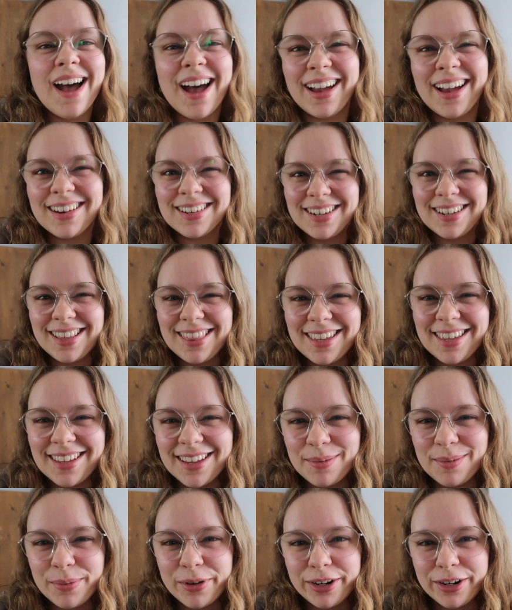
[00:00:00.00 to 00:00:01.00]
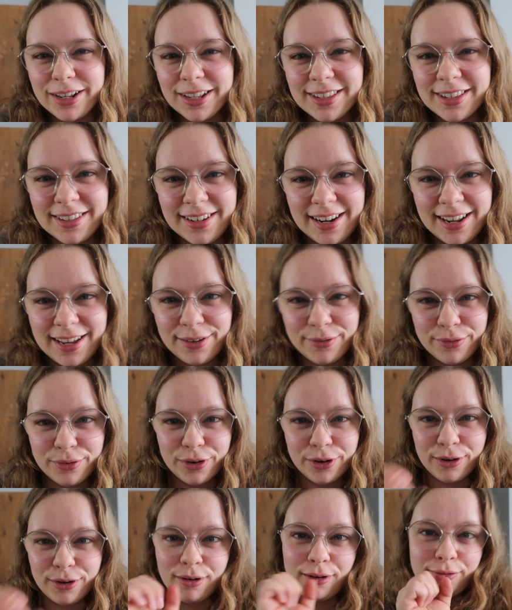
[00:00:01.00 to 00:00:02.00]
I actually think I'm gonna sneak
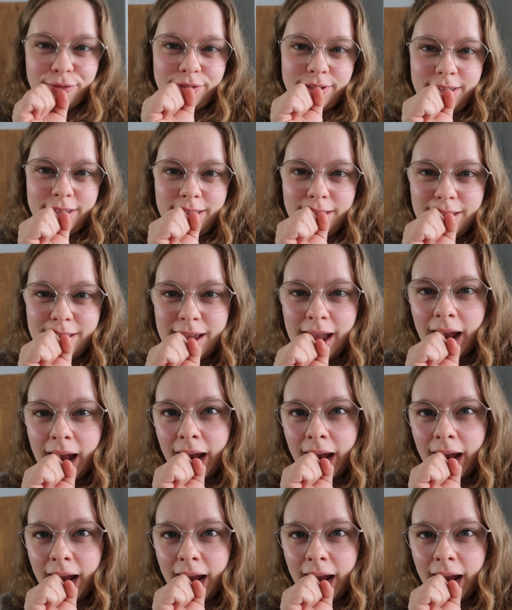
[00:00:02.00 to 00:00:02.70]
for a coffee.